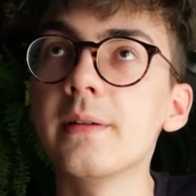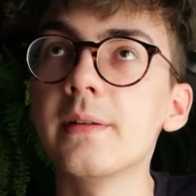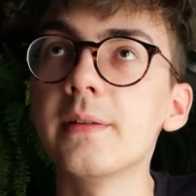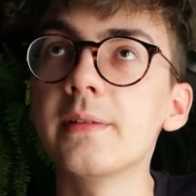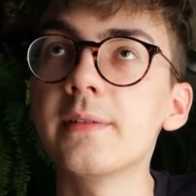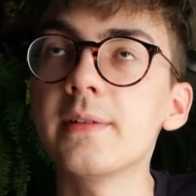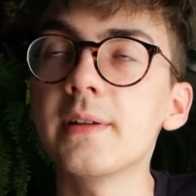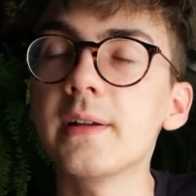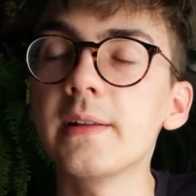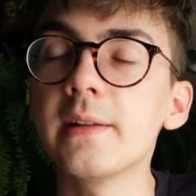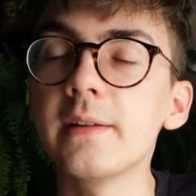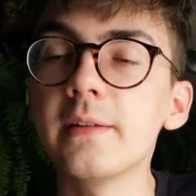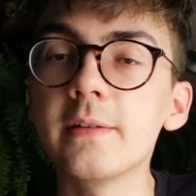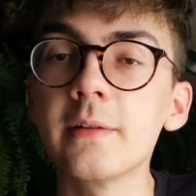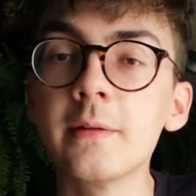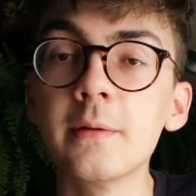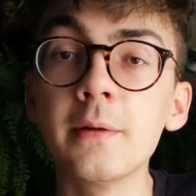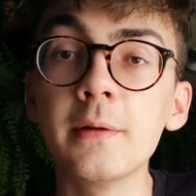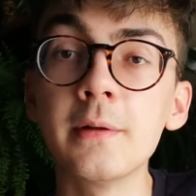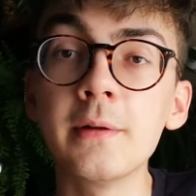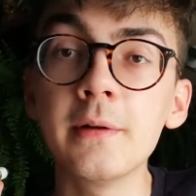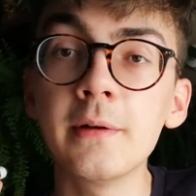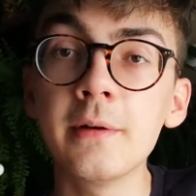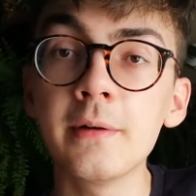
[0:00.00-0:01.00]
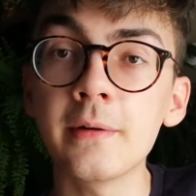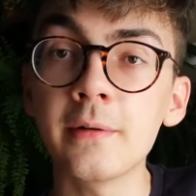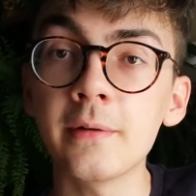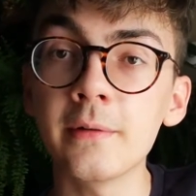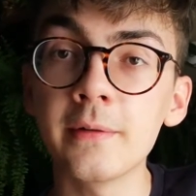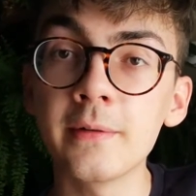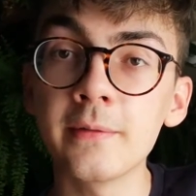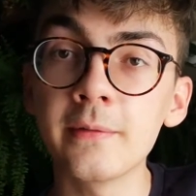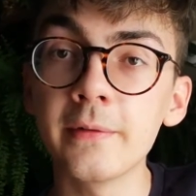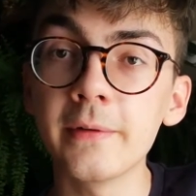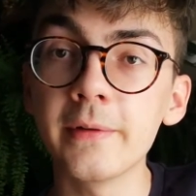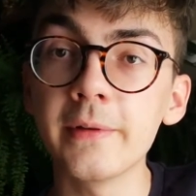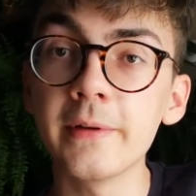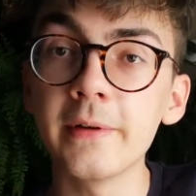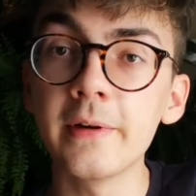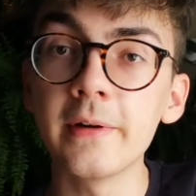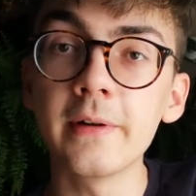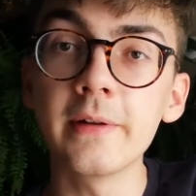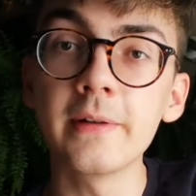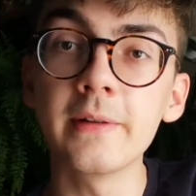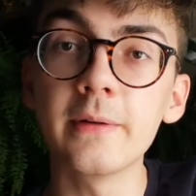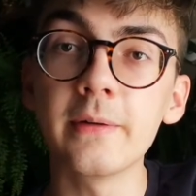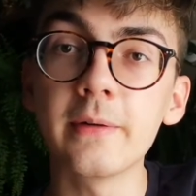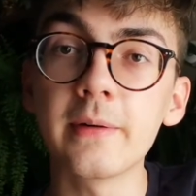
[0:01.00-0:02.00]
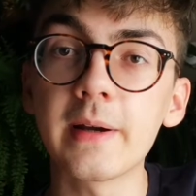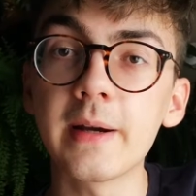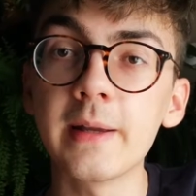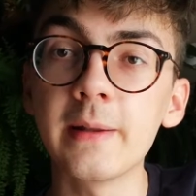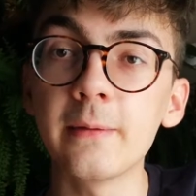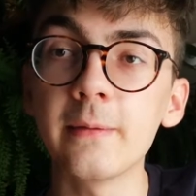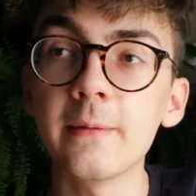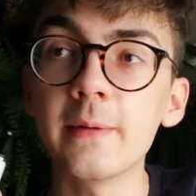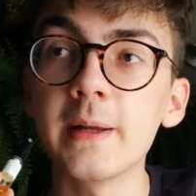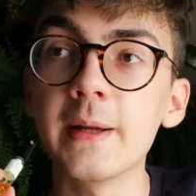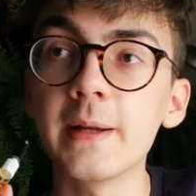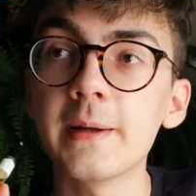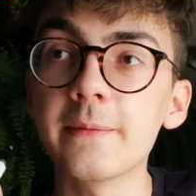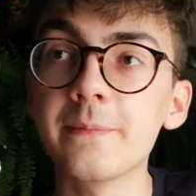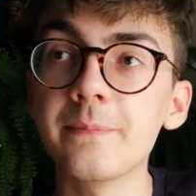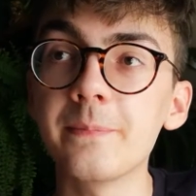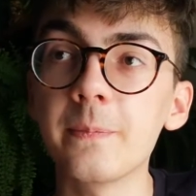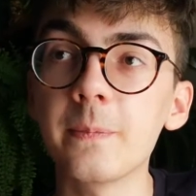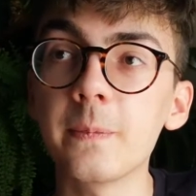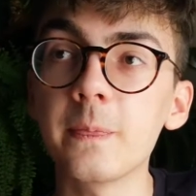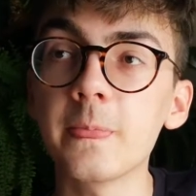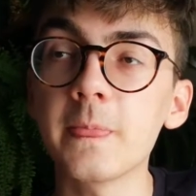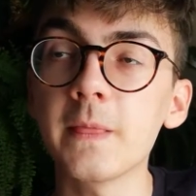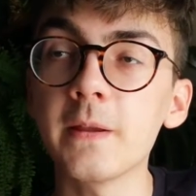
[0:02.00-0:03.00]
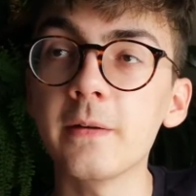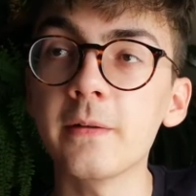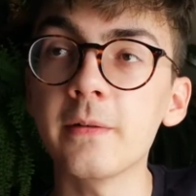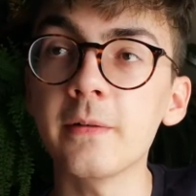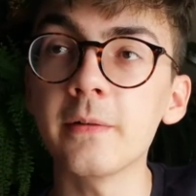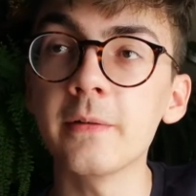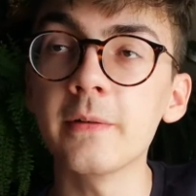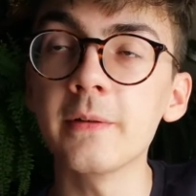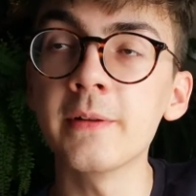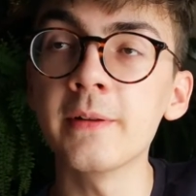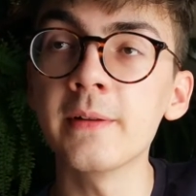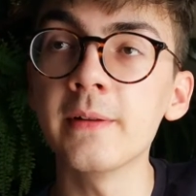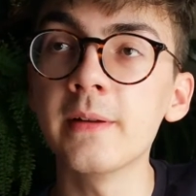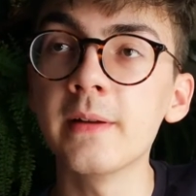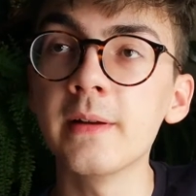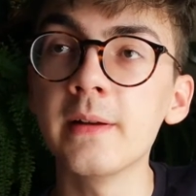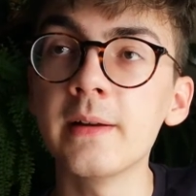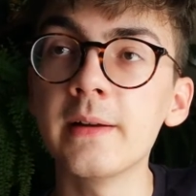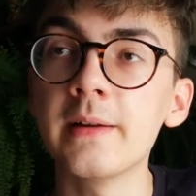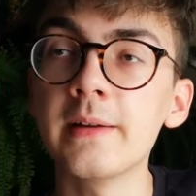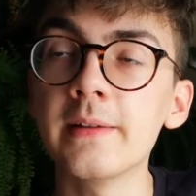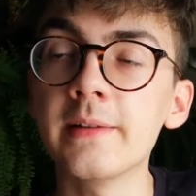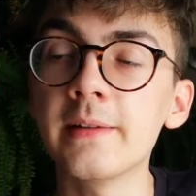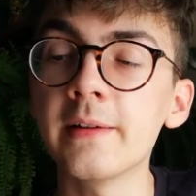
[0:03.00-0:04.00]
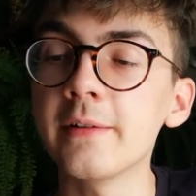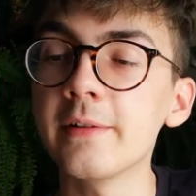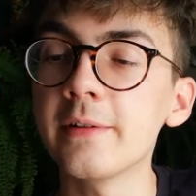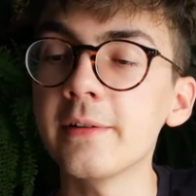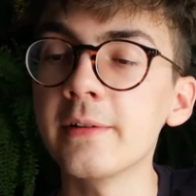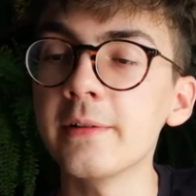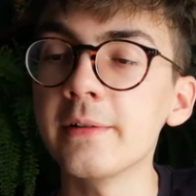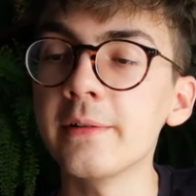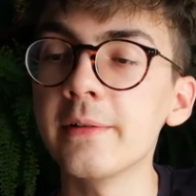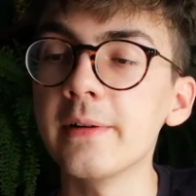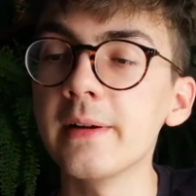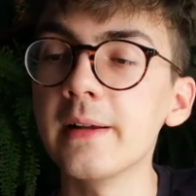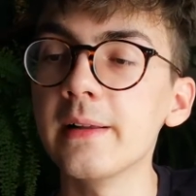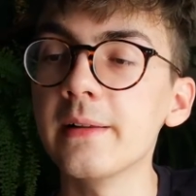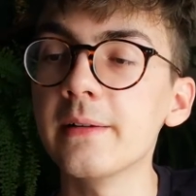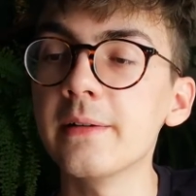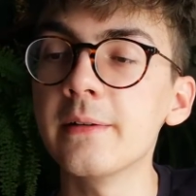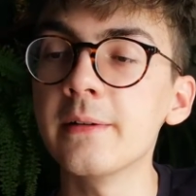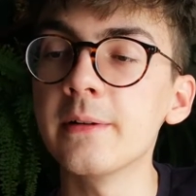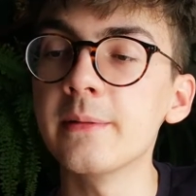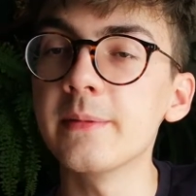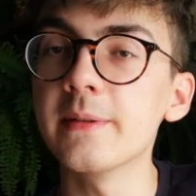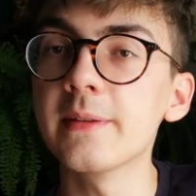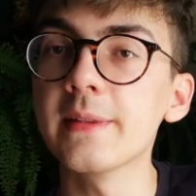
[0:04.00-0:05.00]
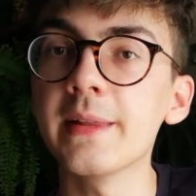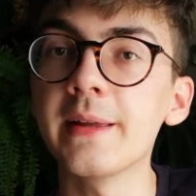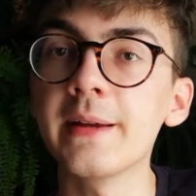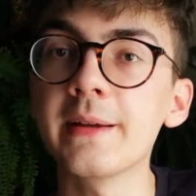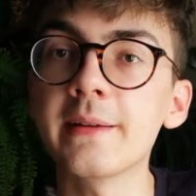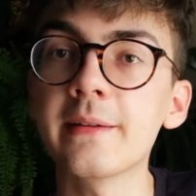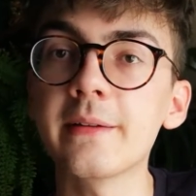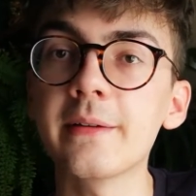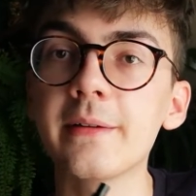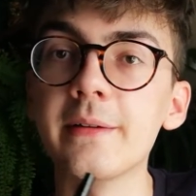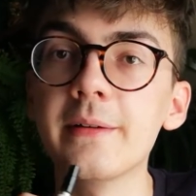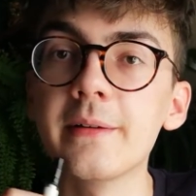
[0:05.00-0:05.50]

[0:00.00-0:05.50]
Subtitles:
traditional rose water, kind of like rose essential oil, almost like